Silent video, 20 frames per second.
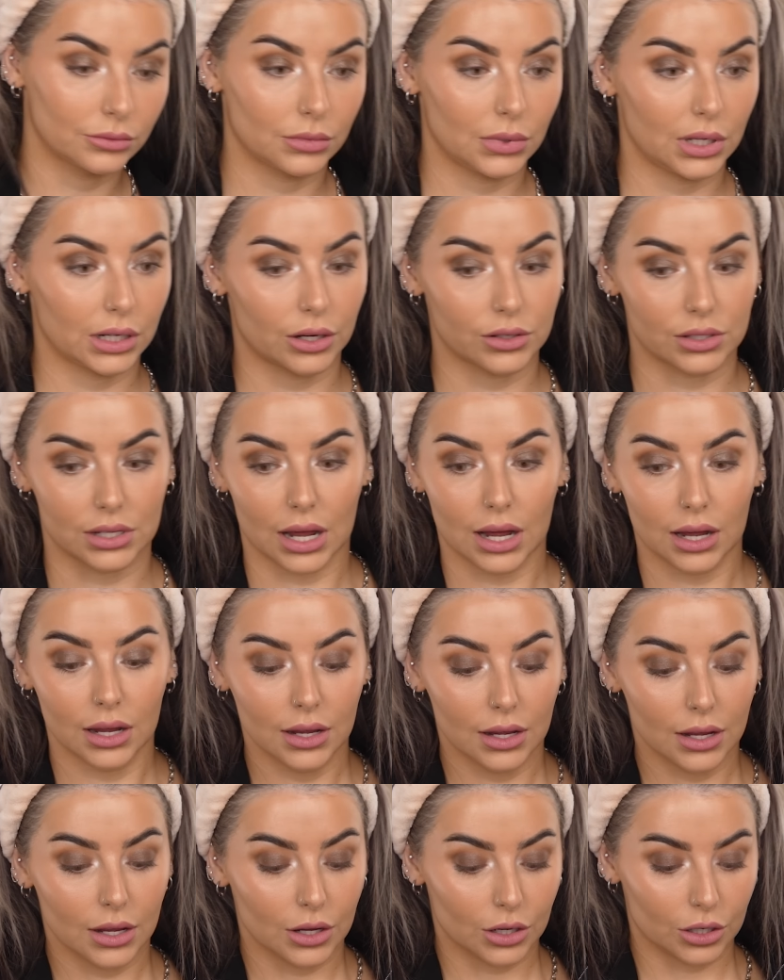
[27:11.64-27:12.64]
There goes that.
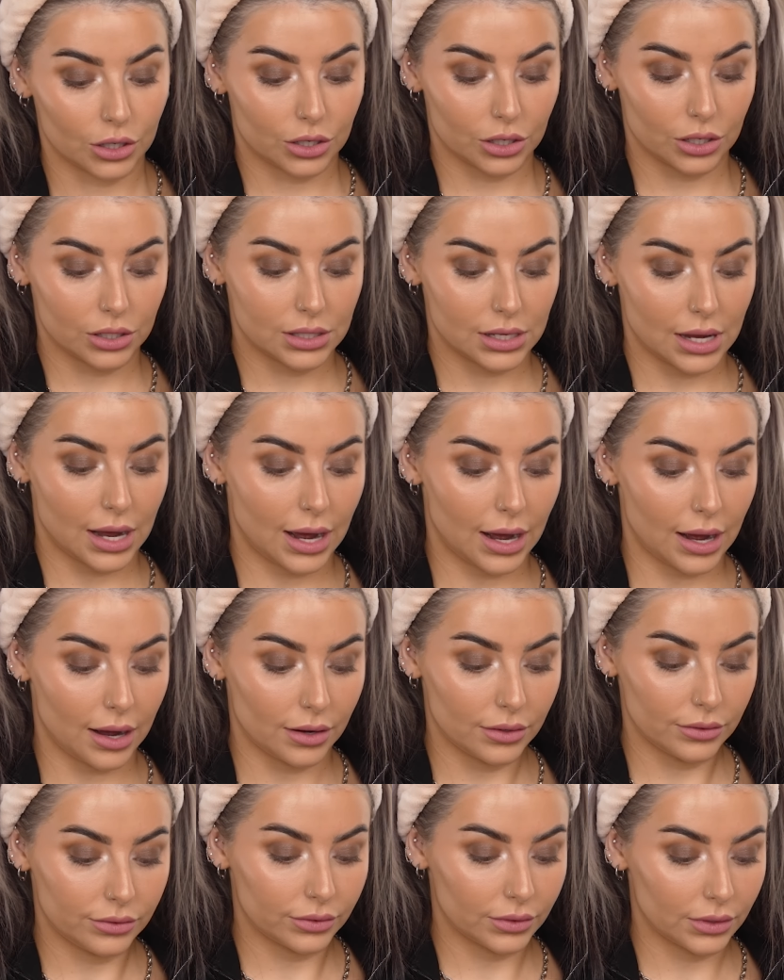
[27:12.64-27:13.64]
Good to
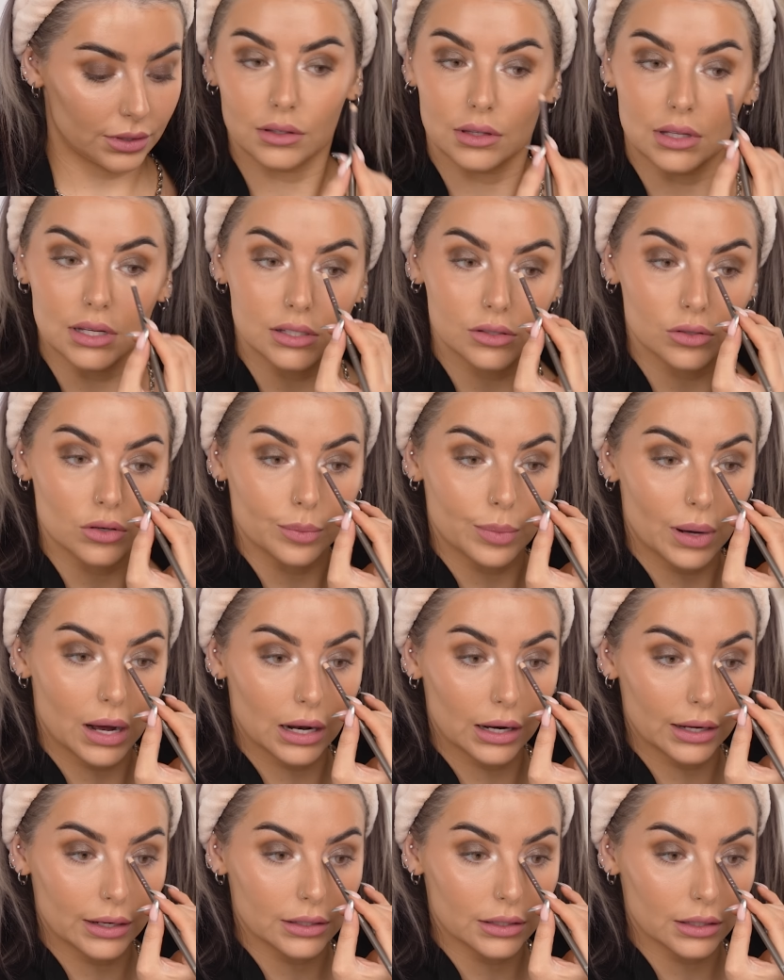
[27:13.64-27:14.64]
have this sort of
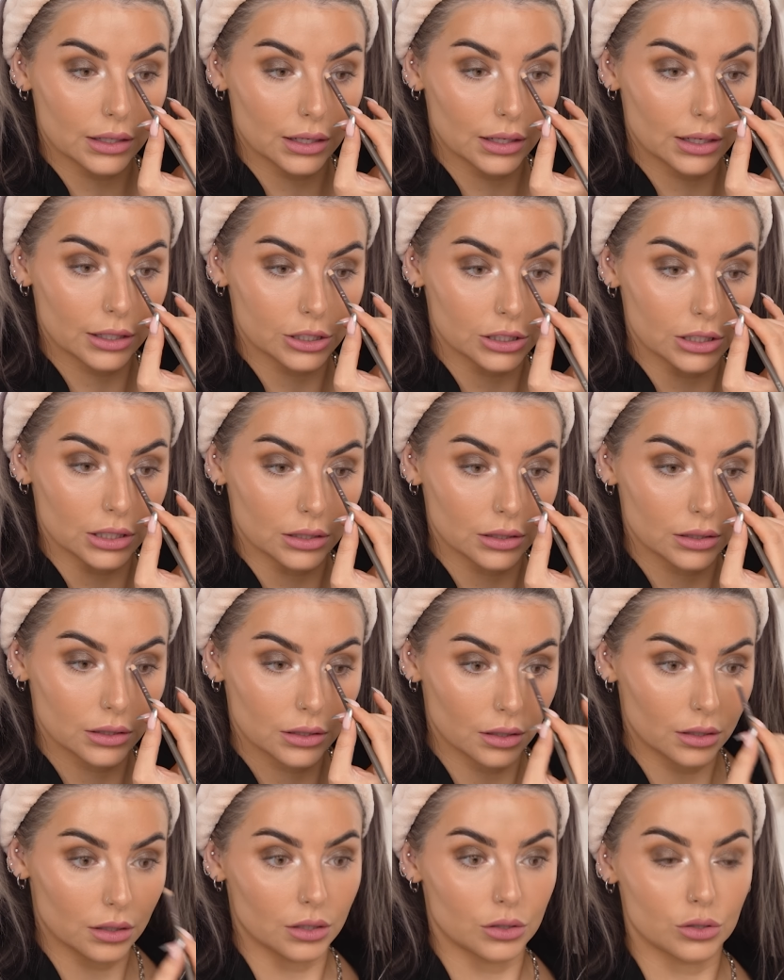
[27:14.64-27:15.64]
palette in your collection.
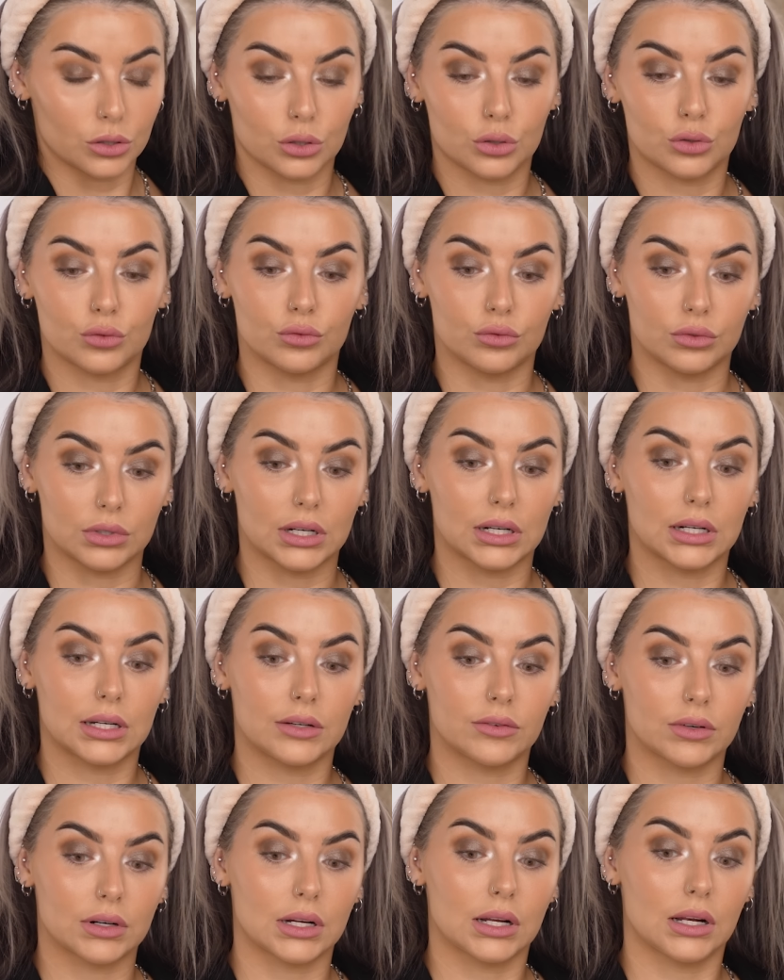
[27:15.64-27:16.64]
And I do really,
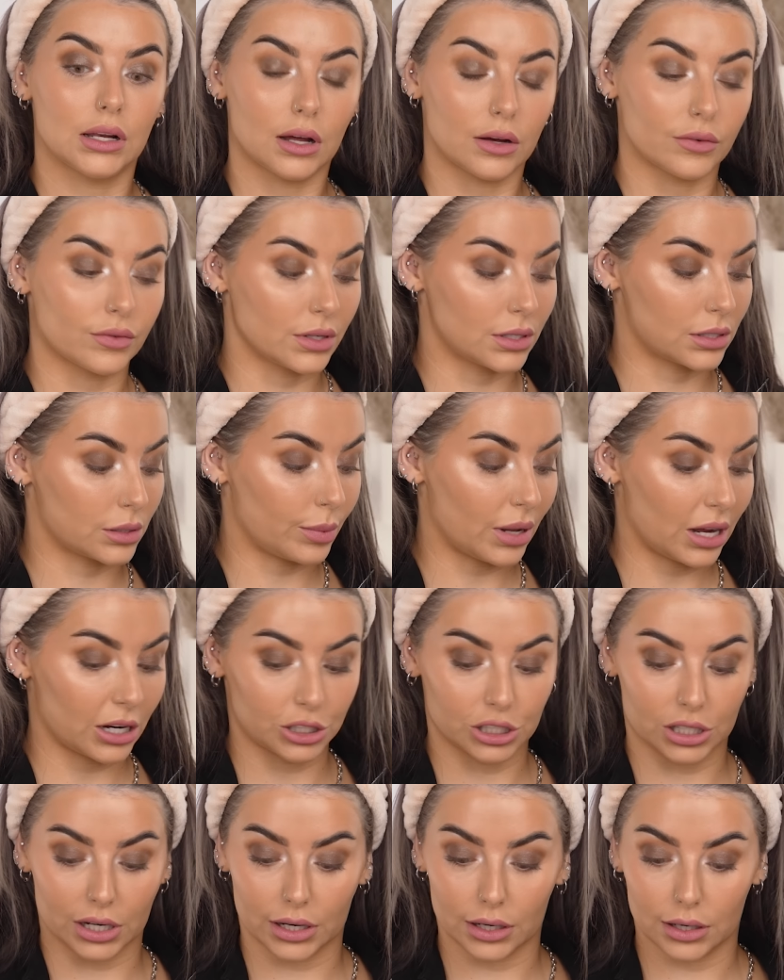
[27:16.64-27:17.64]
really love this
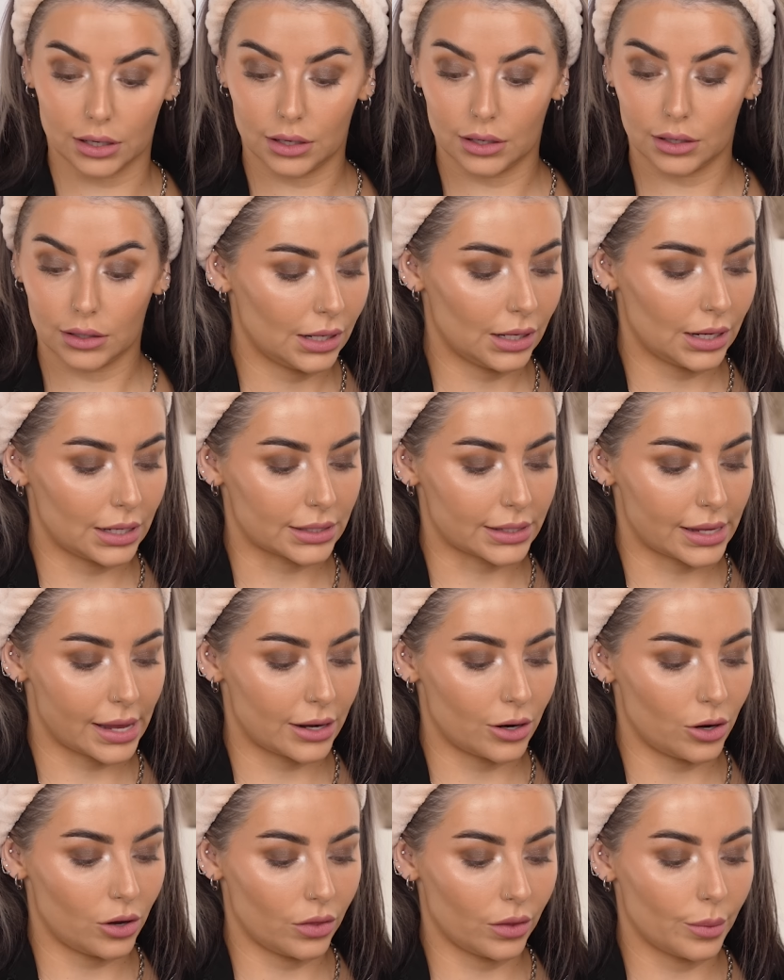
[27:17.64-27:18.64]
splash shade. Let's get
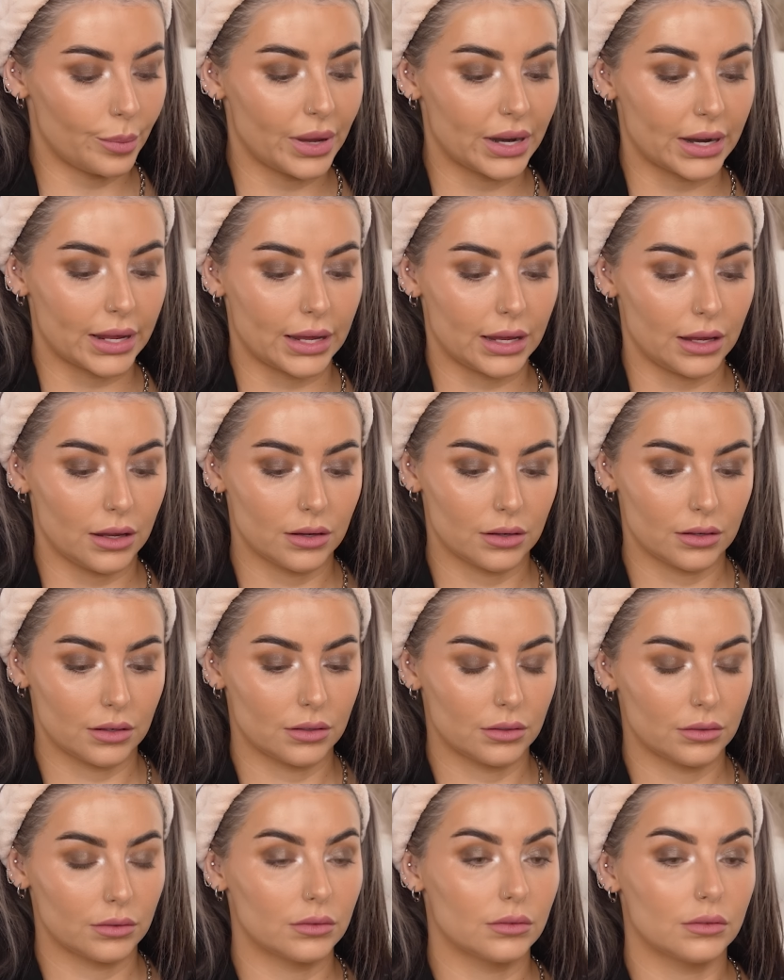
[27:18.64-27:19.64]
it on the mini
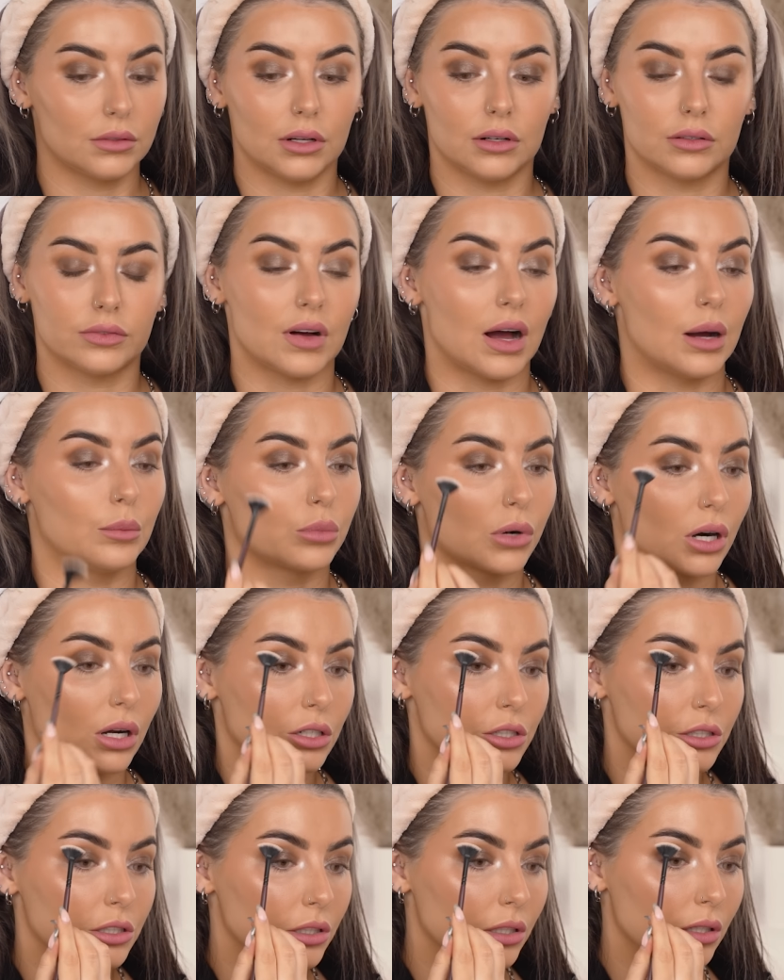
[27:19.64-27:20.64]
little fan
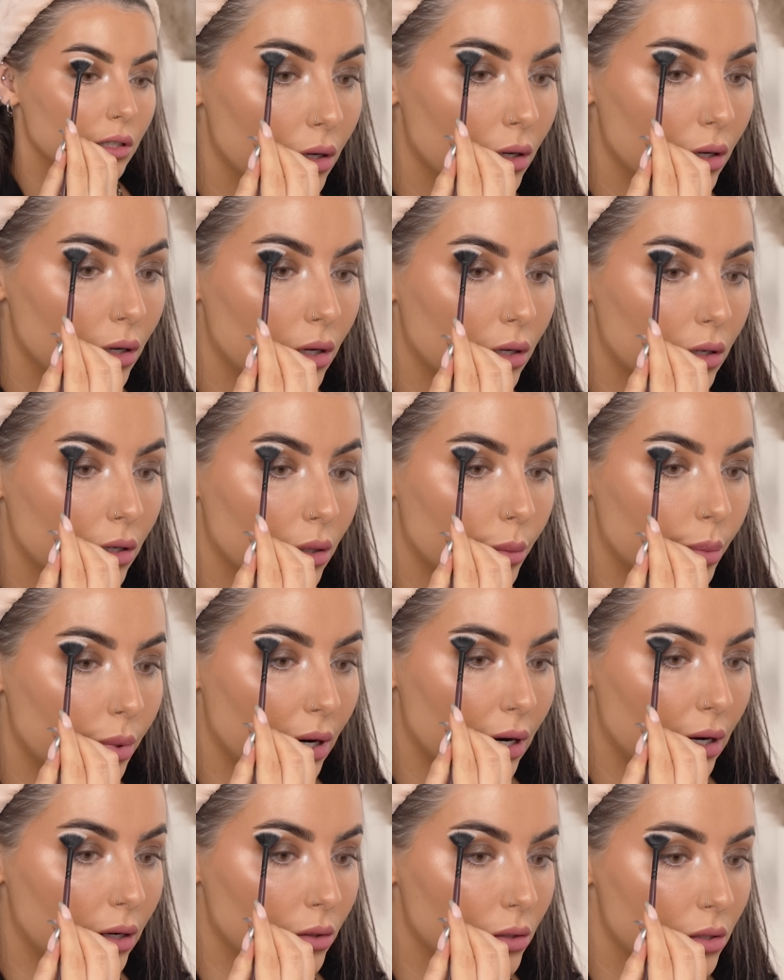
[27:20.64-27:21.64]
brush under the
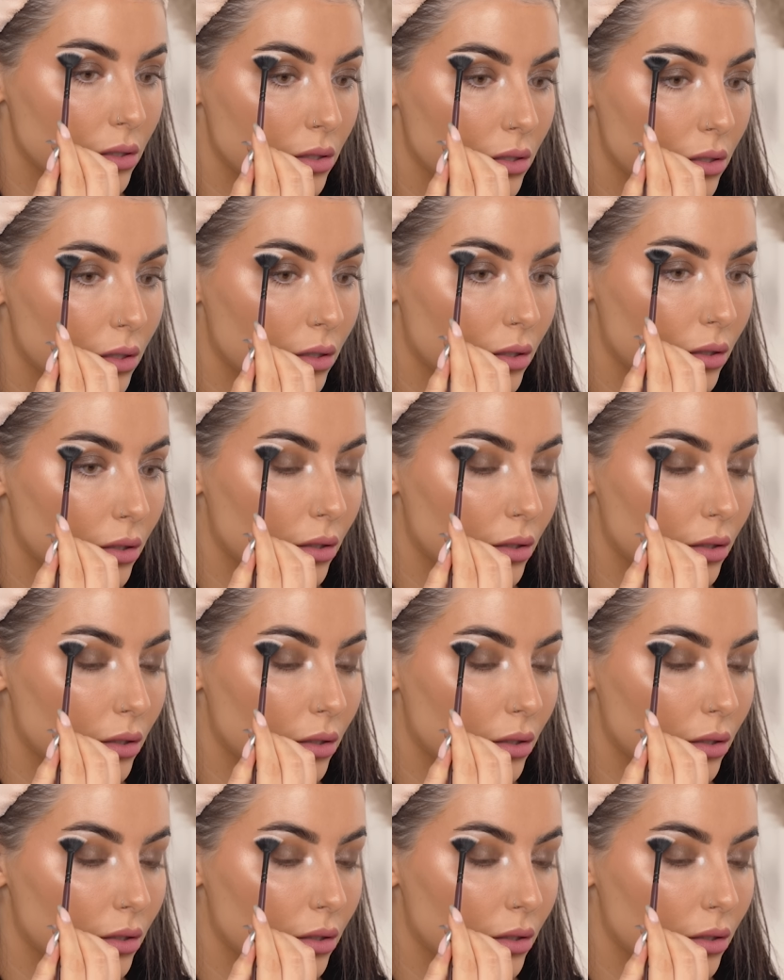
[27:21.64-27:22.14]
brows.